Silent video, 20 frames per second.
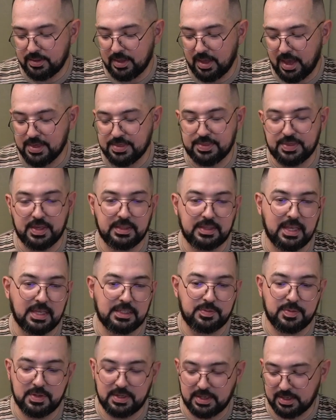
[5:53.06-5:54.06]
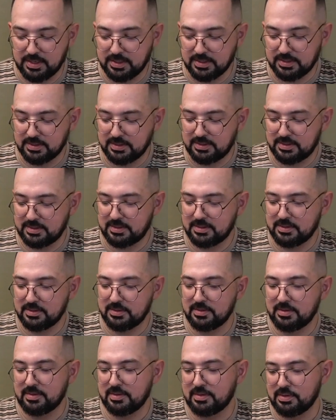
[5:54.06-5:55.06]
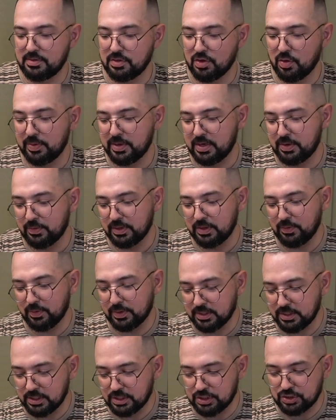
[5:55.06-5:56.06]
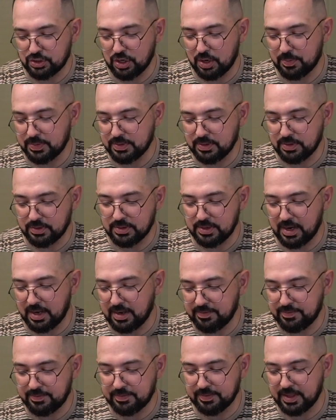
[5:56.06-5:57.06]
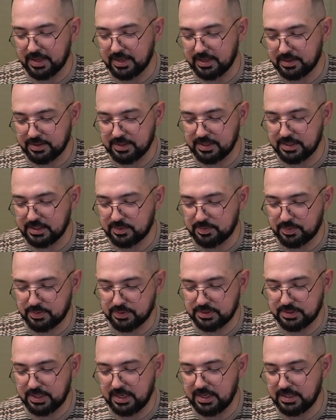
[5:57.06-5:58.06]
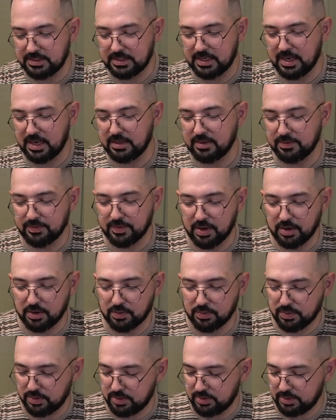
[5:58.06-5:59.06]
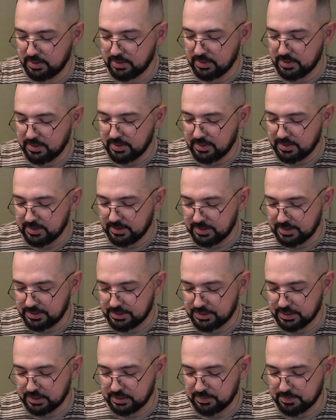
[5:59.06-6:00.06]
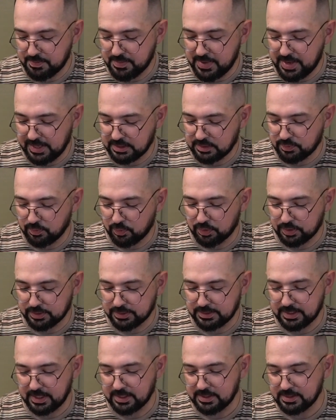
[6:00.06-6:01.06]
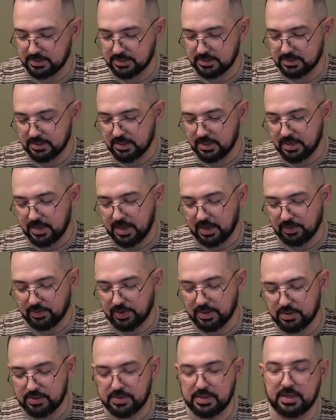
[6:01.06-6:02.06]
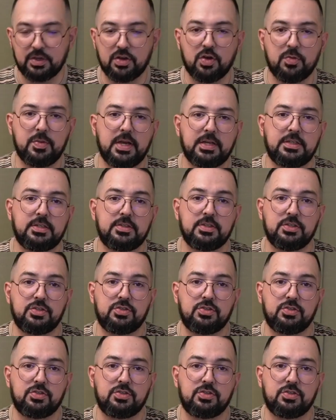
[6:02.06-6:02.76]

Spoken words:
I think that's because nobody really wanted to sharpen their knife like this per se. It's kind of awkward. This just makes more sense. And rather than go back to the